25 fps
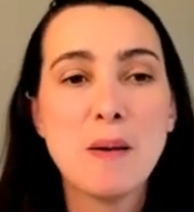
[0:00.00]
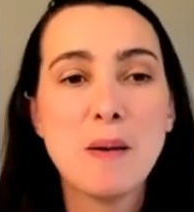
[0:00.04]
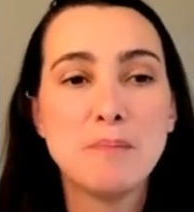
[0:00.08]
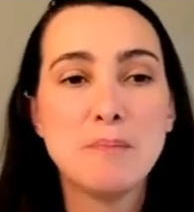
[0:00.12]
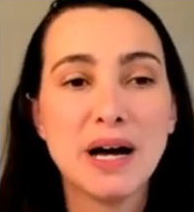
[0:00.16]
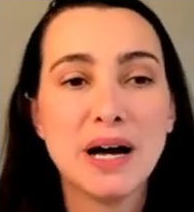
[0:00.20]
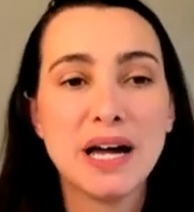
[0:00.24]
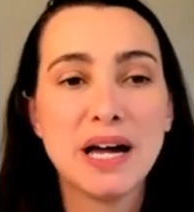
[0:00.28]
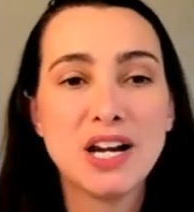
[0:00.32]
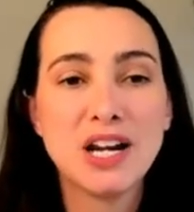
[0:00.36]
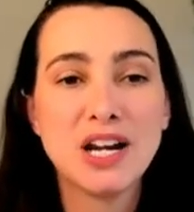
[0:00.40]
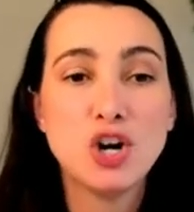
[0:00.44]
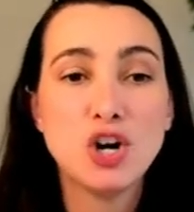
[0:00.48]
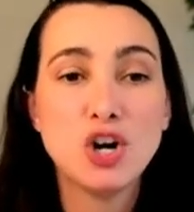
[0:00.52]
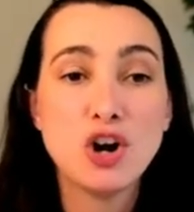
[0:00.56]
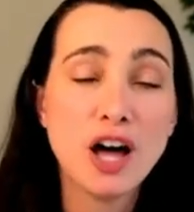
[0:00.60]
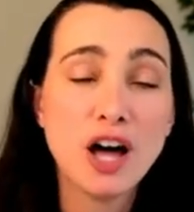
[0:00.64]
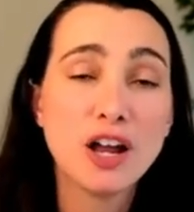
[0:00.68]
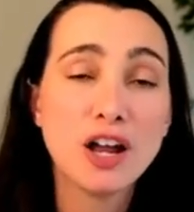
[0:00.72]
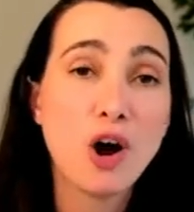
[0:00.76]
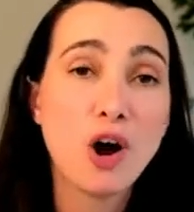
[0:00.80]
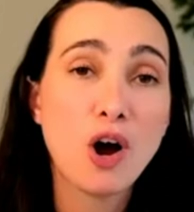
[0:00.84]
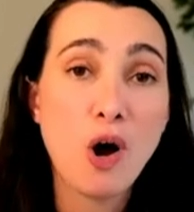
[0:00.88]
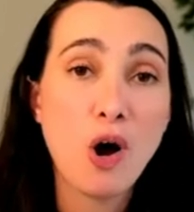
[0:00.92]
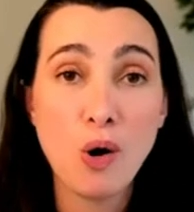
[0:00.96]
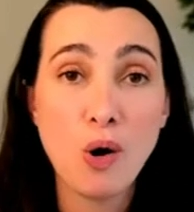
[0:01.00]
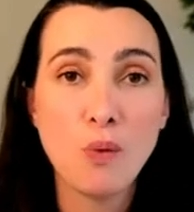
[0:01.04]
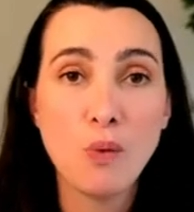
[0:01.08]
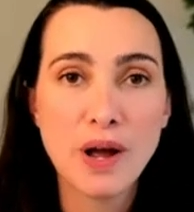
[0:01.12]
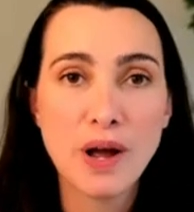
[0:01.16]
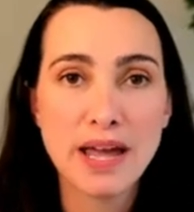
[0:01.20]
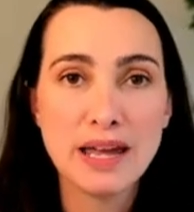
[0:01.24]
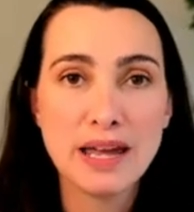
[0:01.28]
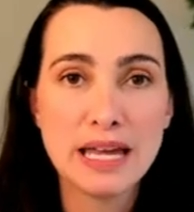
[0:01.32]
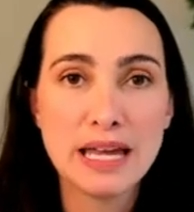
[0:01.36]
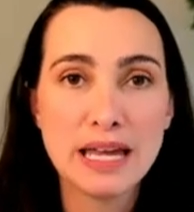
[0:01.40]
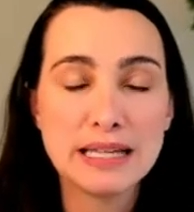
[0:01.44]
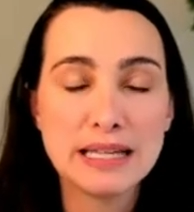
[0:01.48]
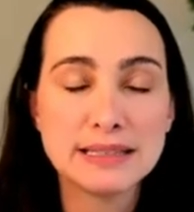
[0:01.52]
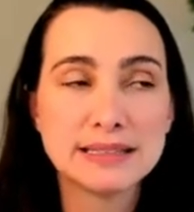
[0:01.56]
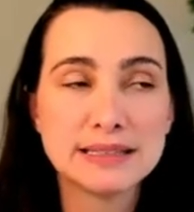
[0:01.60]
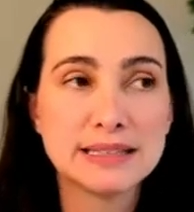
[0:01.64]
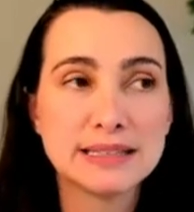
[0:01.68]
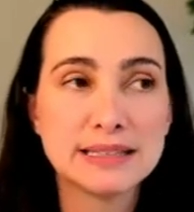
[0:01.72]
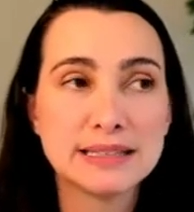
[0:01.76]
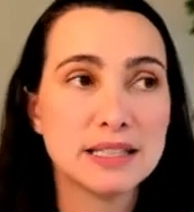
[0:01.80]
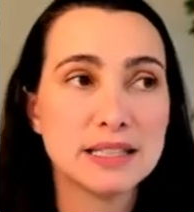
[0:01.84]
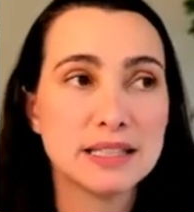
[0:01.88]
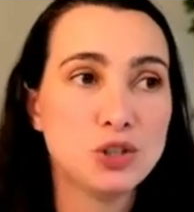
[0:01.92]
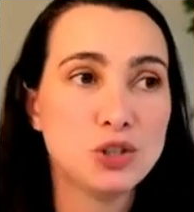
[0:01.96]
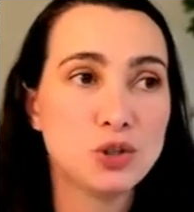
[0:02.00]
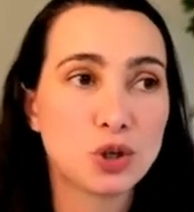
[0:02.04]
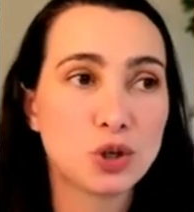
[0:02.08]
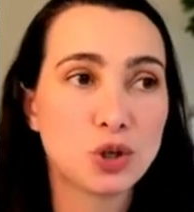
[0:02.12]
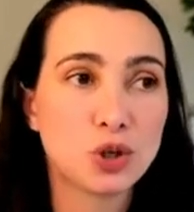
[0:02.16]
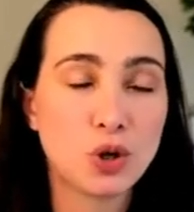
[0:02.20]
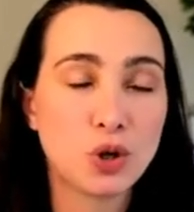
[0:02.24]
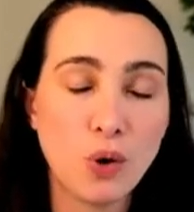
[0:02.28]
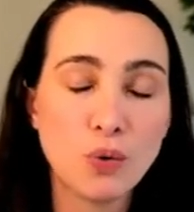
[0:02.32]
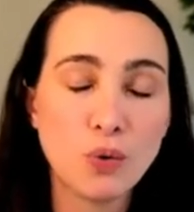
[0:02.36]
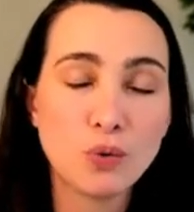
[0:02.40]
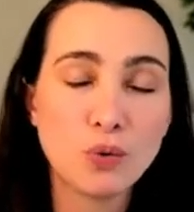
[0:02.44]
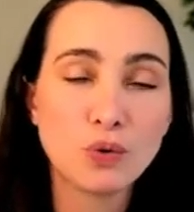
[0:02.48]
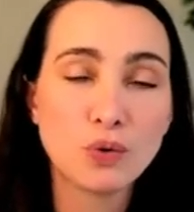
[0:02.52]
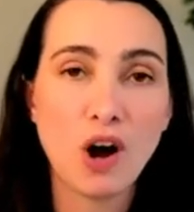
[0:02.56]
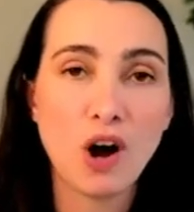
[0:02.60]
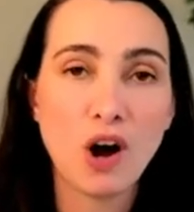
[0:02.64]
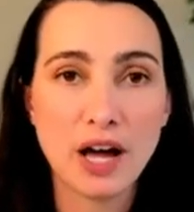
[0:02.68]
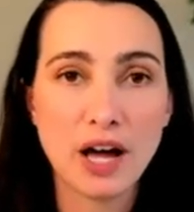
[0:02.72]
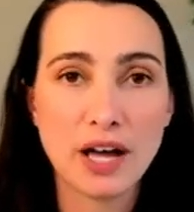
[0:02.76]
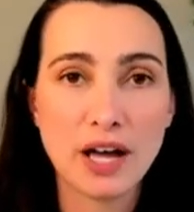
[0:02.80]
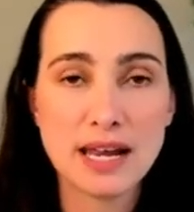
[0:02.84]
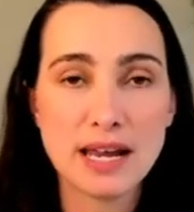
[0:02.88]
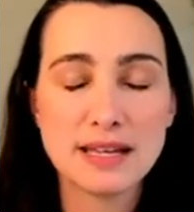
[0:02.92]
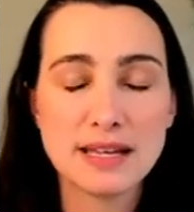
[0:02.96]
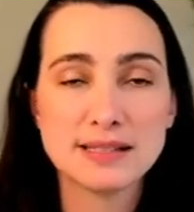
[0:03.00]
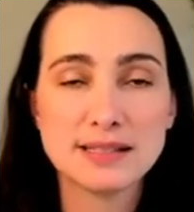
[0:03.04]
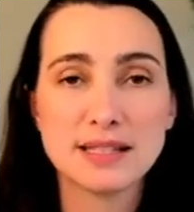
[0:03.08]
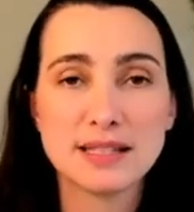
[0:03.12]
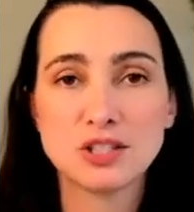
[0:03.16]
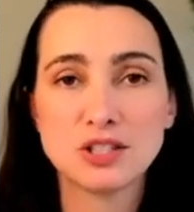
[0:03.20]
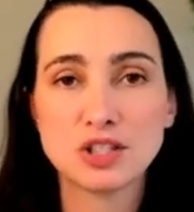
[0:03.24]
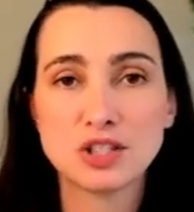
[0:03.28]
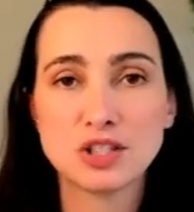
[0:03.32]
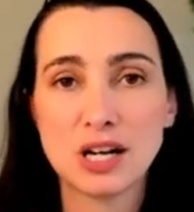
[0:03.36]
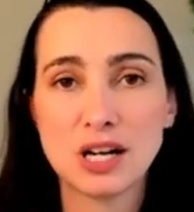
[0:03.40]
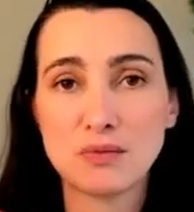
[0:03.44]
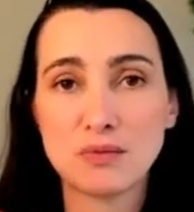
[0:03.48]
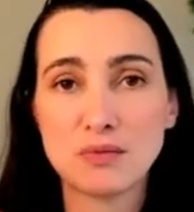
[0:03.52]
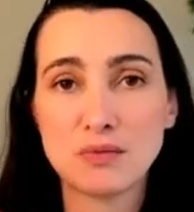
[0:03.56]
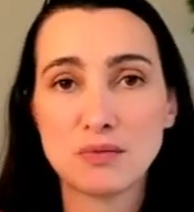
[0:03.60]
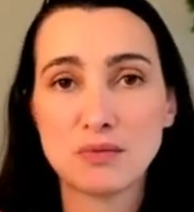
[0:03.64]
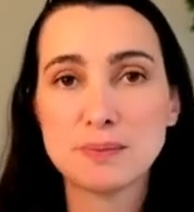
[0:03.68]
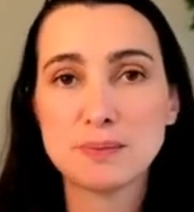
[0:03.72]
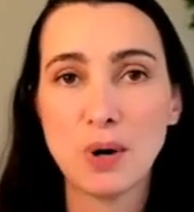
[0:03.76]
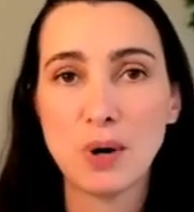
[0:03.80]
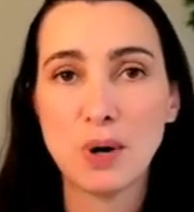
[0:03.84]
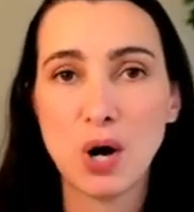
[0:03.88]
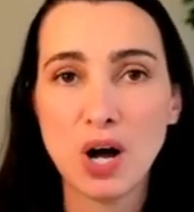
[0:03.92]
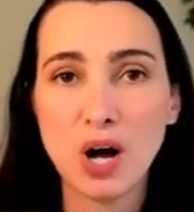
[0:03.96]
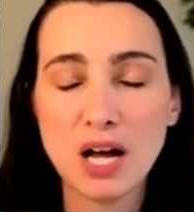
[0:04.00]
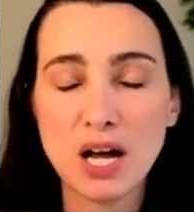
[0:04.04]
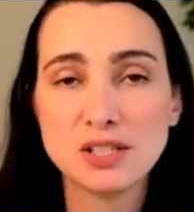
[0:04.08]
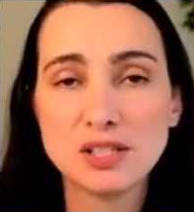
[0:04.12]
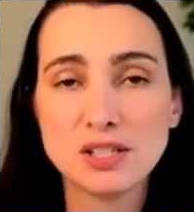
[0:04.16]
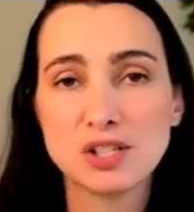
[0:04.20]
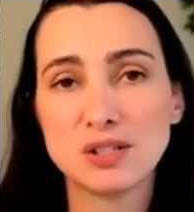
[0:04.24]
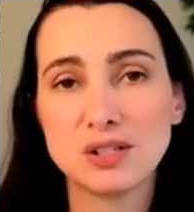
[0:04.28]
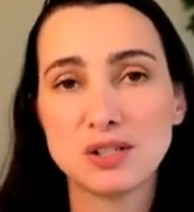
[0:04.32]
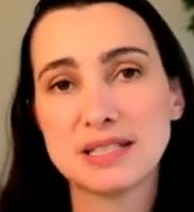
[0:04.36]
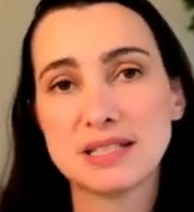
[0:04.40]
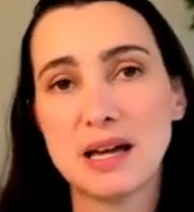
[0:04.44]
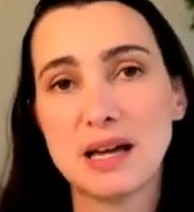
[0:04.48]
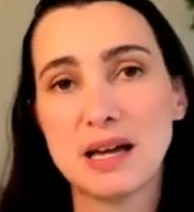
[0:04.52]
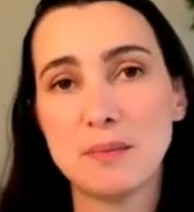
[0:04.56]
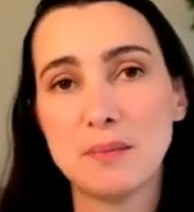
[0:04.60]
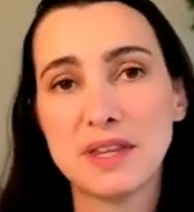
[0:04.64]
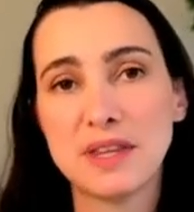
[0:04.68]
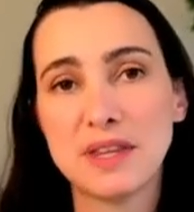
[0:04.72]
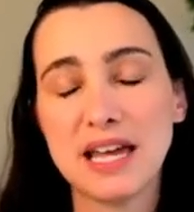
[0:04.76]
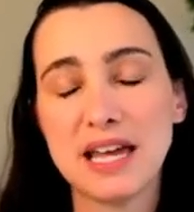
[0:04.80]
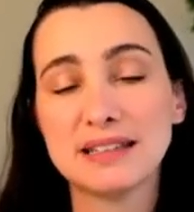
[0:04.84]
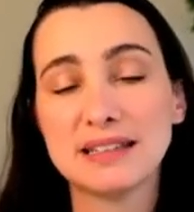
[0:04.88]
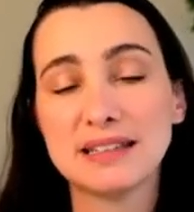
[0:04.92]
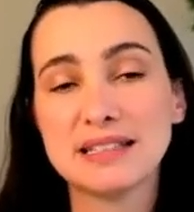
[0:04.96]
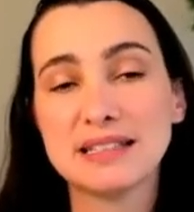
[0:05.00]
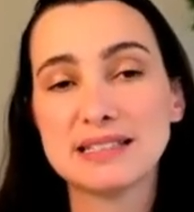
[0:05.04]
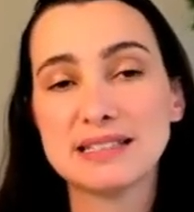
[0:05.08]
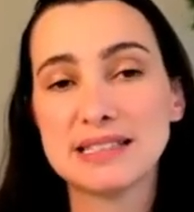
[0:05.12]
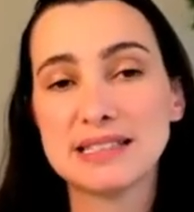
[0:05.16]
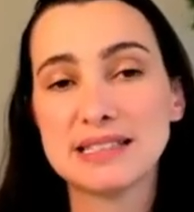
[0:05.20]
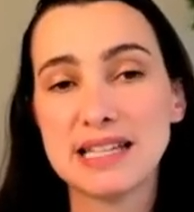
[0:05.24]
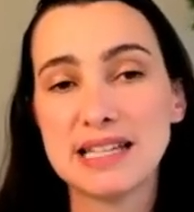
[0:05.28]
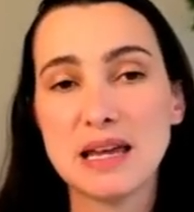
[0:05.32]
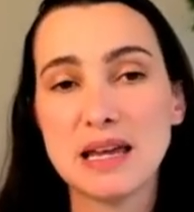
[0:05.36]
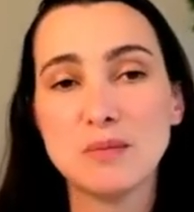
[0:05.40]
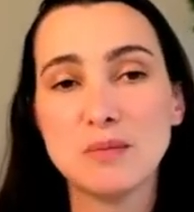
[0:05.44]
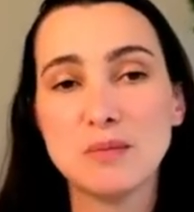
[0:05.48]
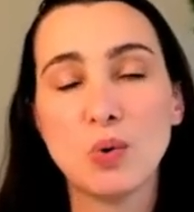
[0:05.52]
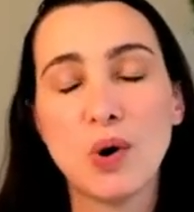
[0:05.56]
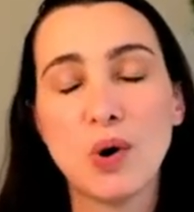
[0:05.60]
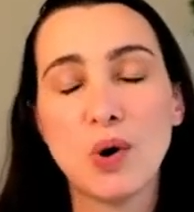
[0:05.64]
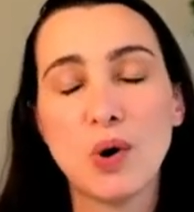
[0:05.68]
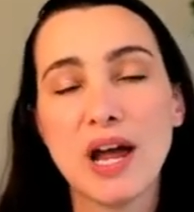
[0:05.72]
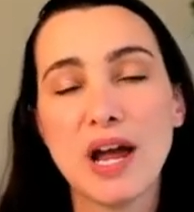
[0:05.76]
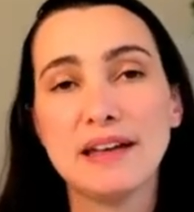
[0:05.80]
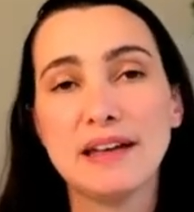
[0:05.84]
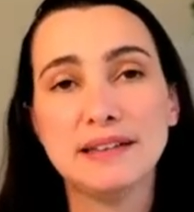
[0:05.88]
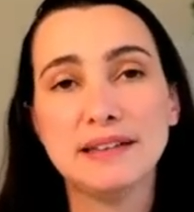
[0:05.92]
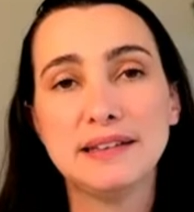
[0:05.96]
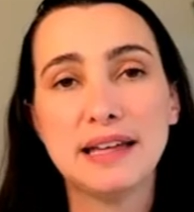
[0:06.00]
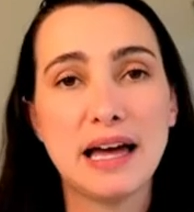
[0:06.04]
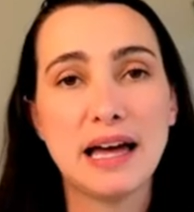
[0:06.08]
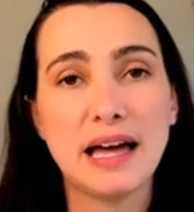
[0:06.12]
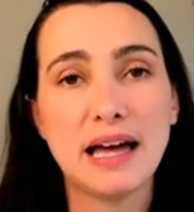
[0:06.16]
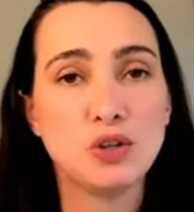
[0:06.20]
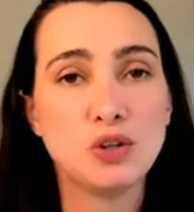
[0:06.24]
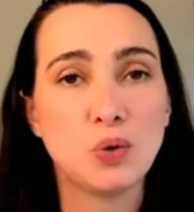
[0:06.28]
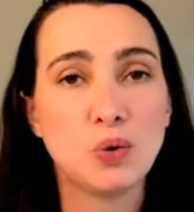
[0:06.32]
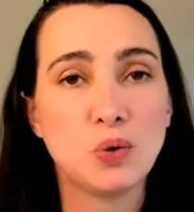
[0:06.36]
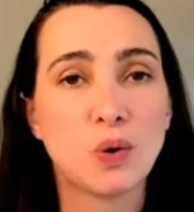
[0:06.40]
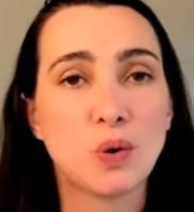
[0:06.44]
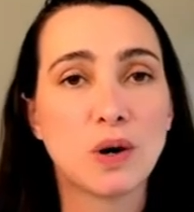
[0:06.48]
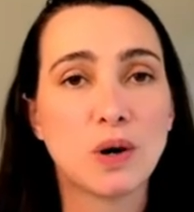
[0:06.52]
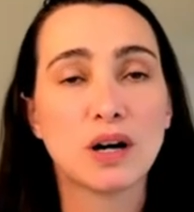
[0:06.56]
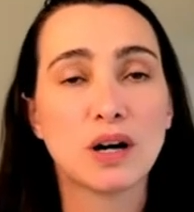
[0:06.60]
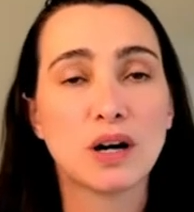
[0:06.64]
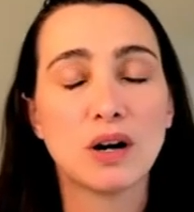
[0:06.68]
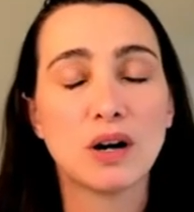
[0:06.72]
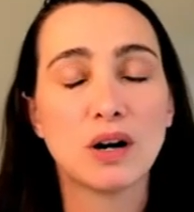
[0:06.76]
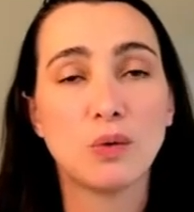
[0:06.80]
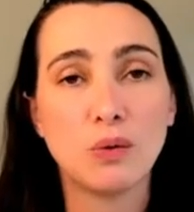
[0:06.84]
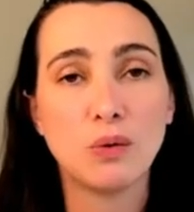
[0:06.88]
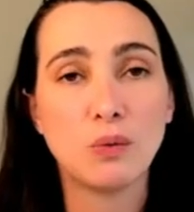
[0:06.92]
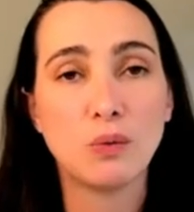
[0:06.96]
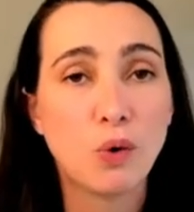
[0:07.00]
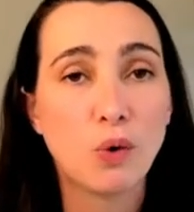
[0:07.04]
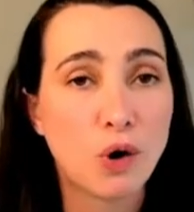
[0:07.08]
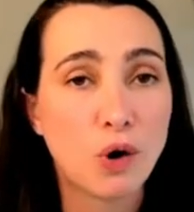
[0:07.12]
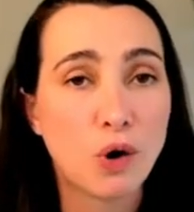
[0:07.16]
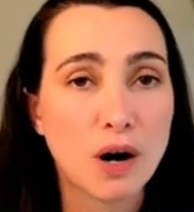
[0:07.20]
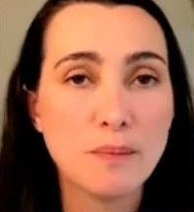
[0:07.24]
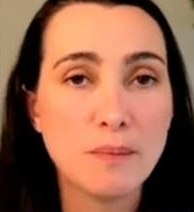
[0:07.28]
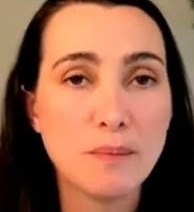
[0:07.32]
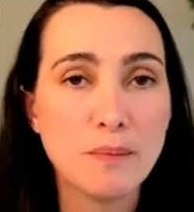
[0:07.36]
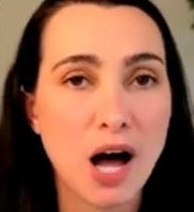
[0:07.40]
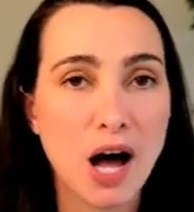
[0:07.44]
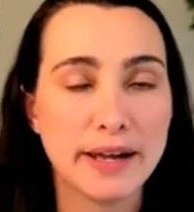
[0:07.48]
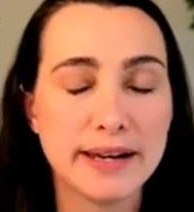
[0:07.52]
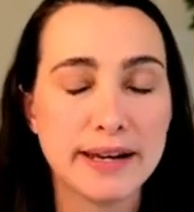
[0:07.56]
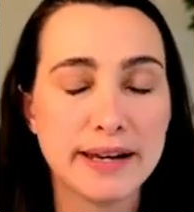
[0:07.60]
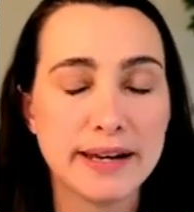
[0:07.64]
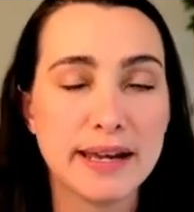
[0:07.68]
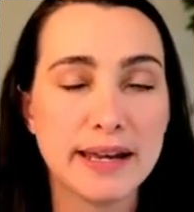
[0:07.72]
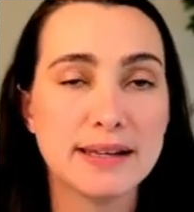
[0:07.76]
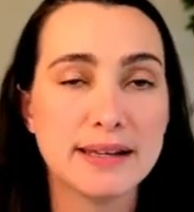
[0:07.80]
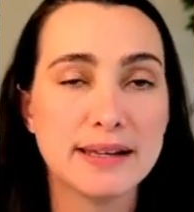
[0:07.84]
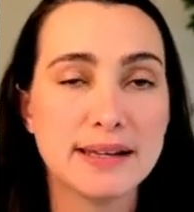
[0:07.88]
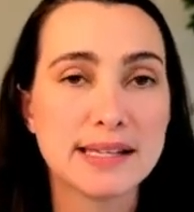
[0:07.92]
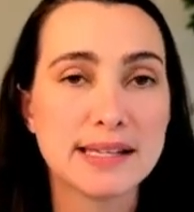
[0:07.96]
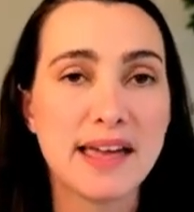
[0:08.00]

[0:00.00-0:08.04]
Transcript: But not always your cold audience is going to respond to something the same way that your warm audience.